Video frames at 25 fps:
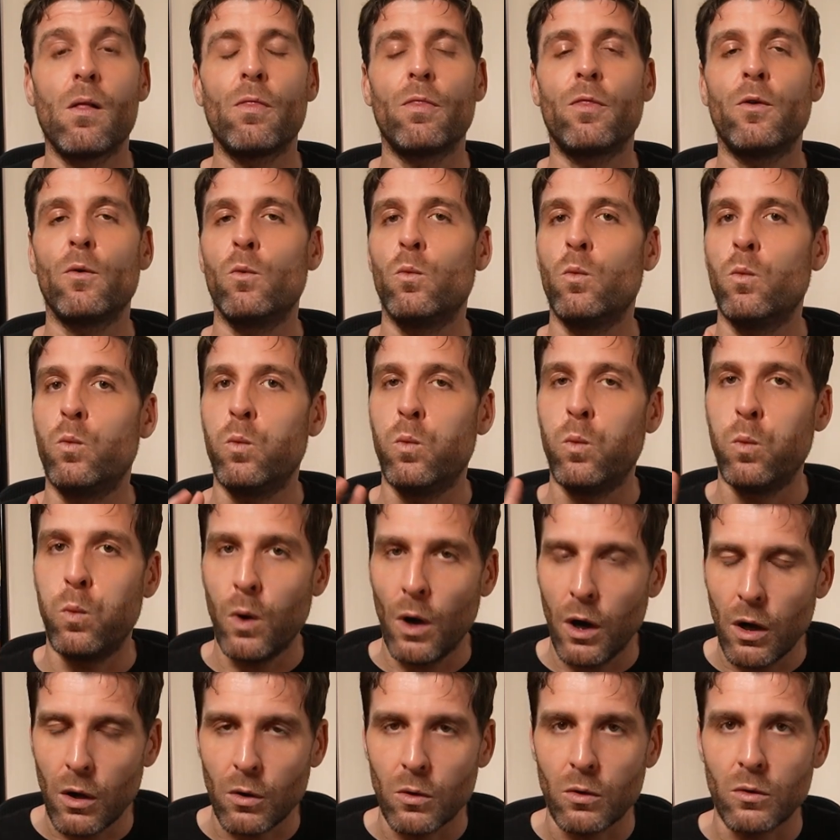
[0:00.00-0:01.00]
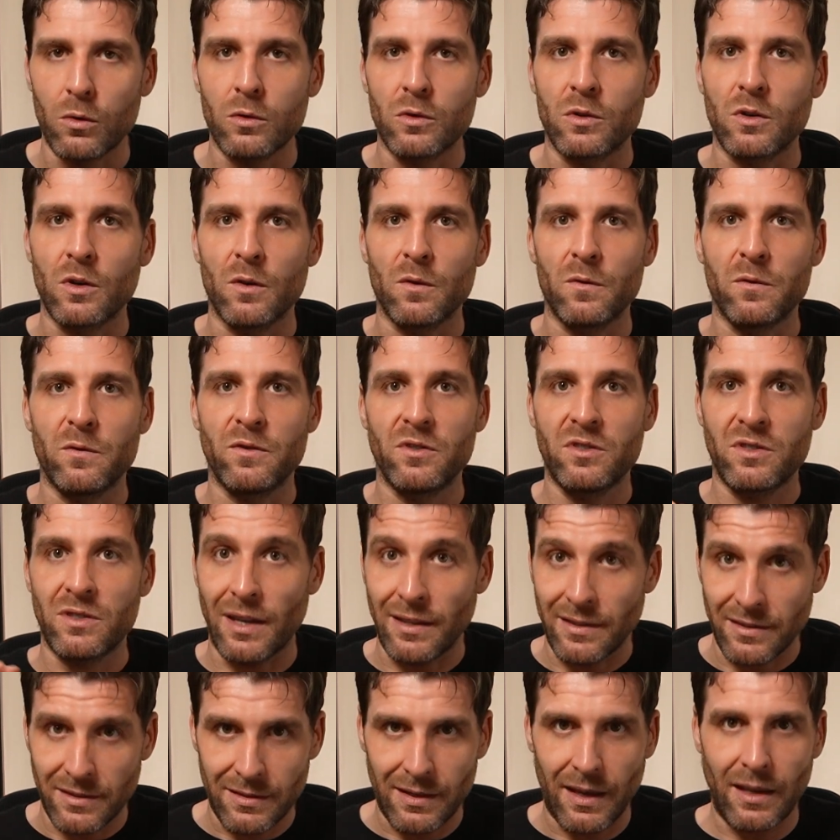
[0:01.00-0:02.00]
The world of
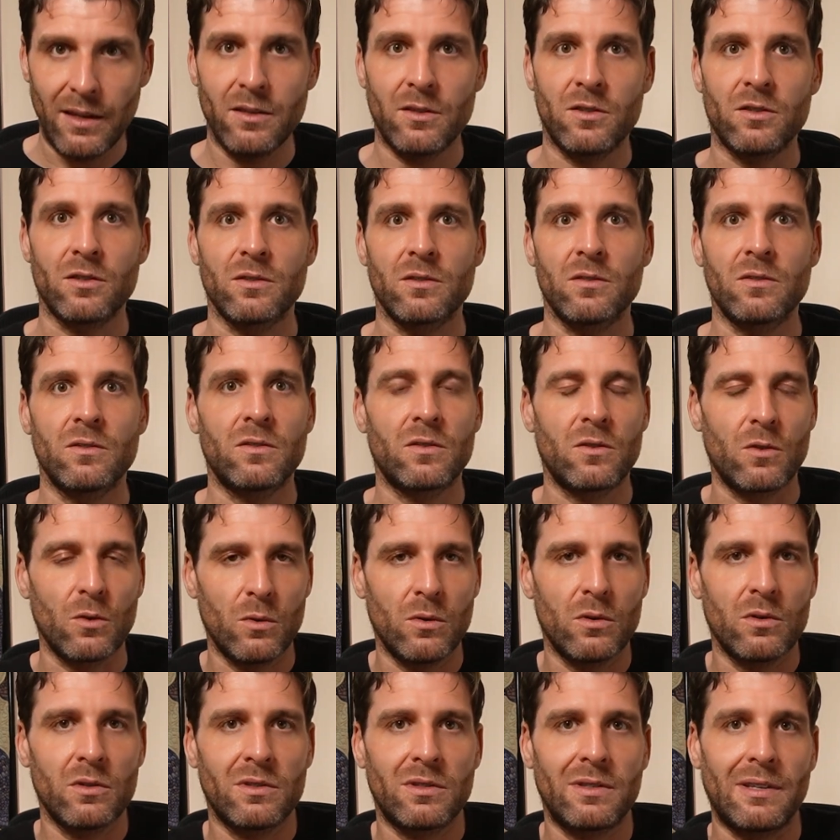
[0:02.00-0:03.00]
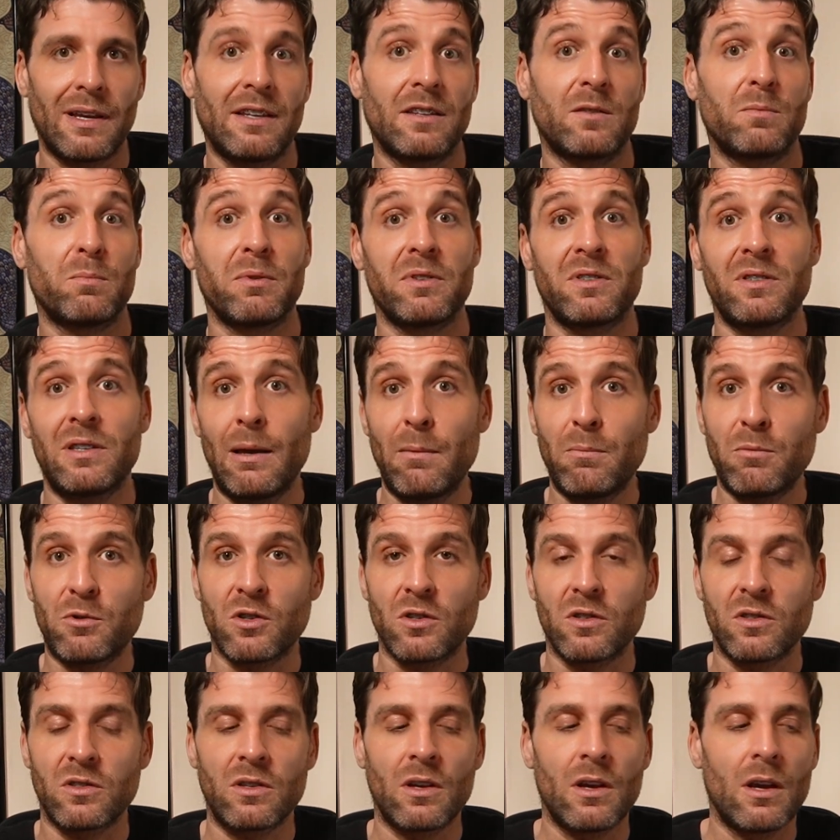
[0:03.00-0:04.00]
sensations, thoughts, and
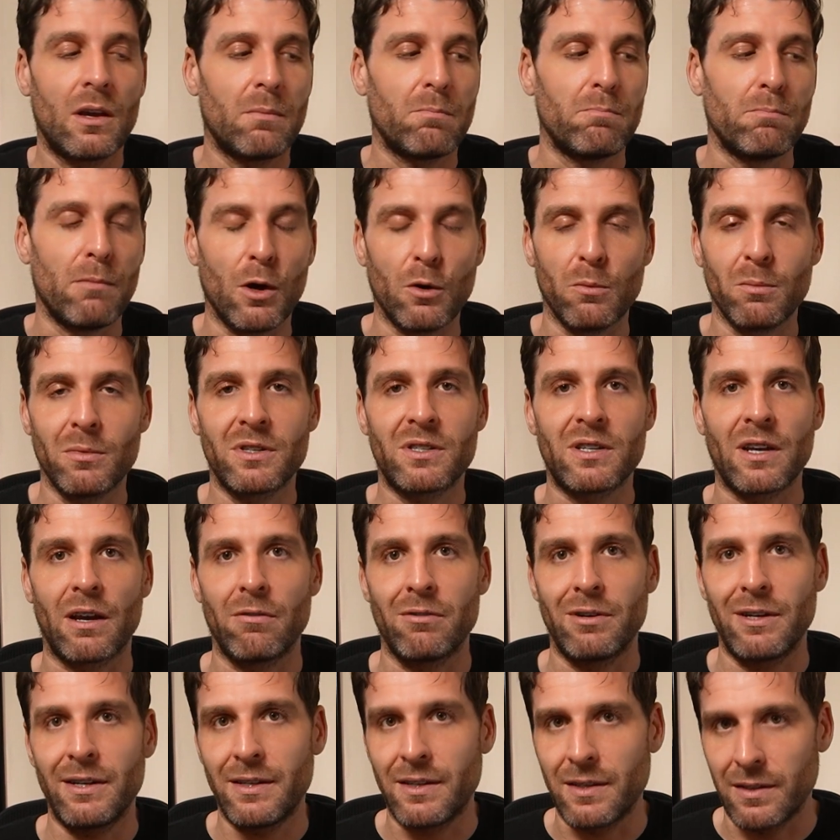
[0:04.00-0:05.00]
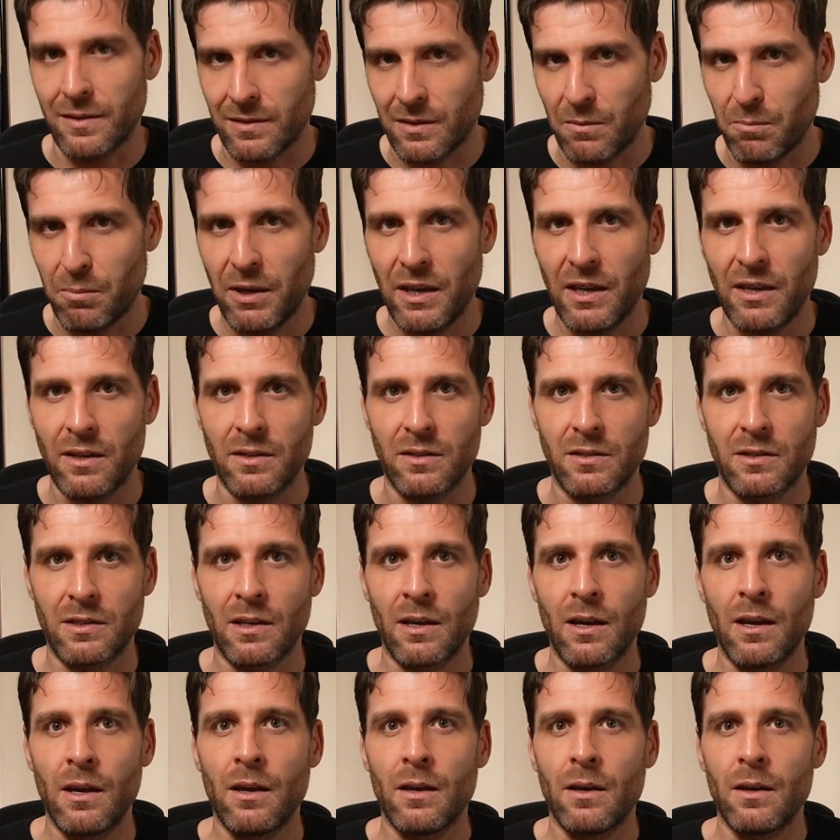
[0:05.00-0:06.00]
perceptions momentarily disappears.
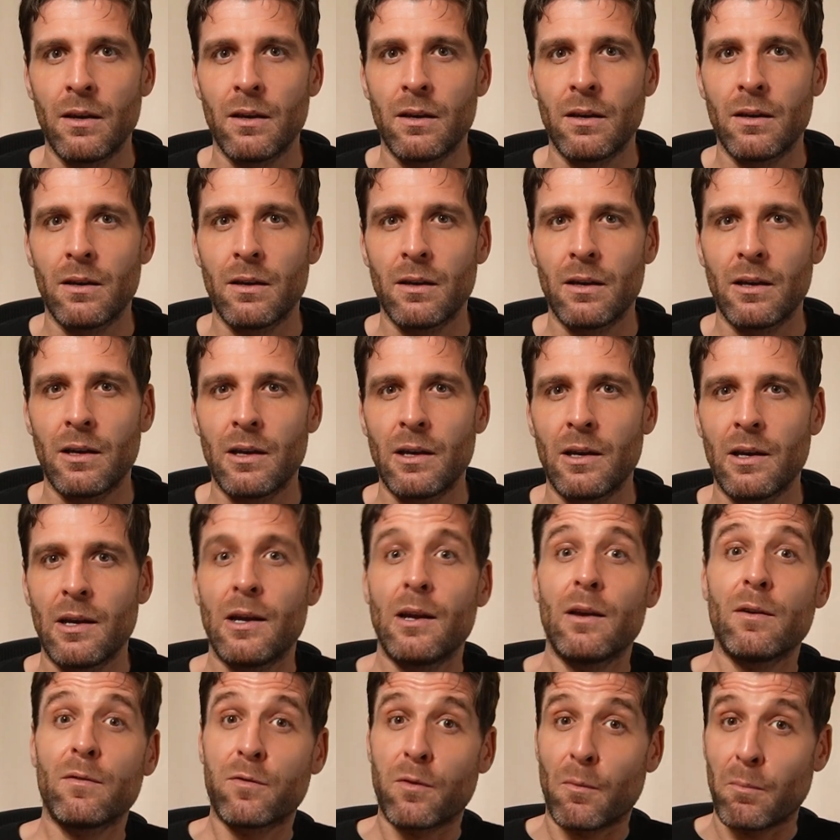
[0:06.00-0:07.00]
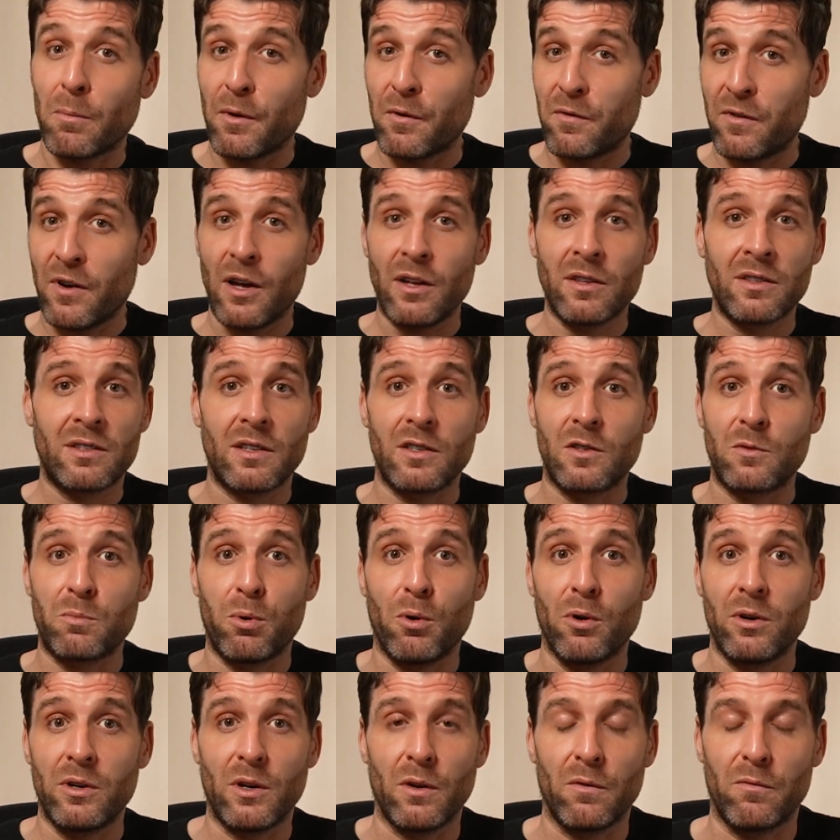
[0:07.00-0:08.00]
From the vantage
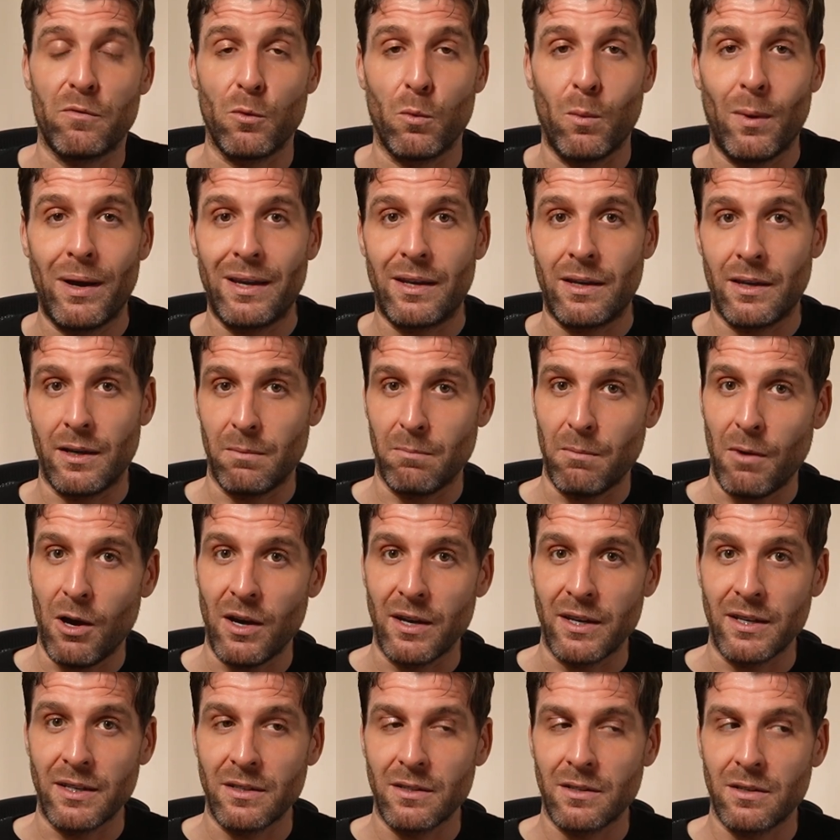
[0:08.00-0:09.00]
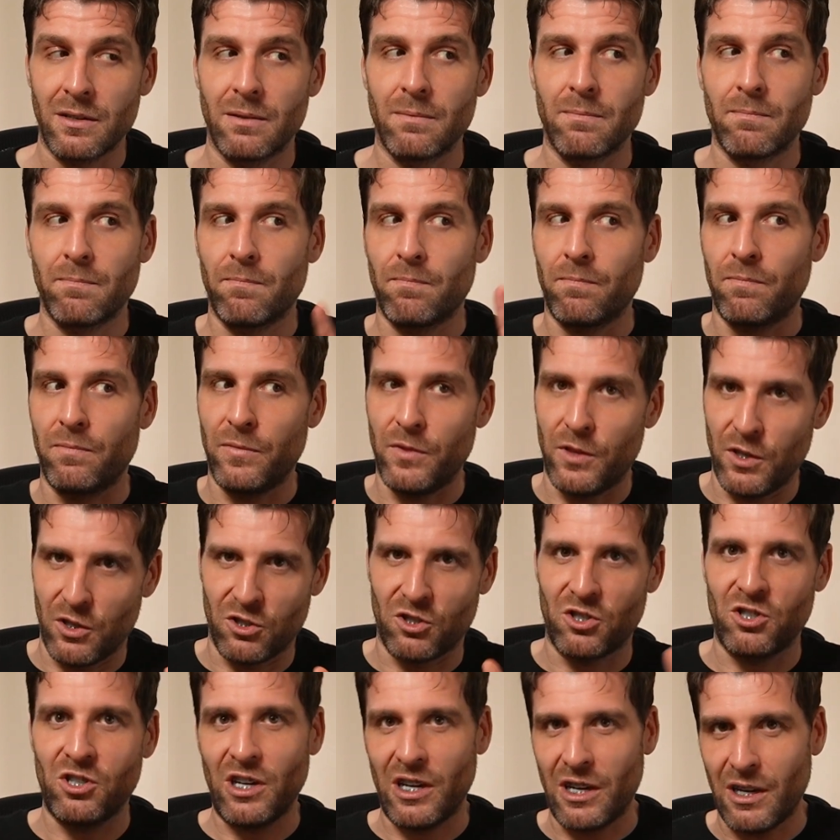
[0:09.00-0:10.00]
point of the waking mind, the
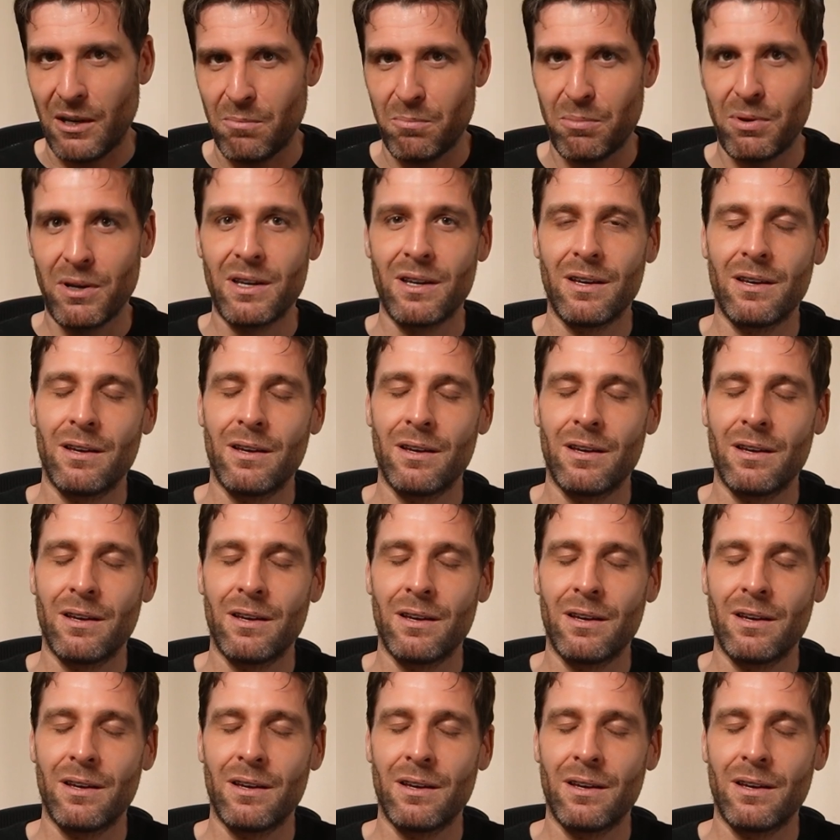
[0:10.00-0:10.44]
ship,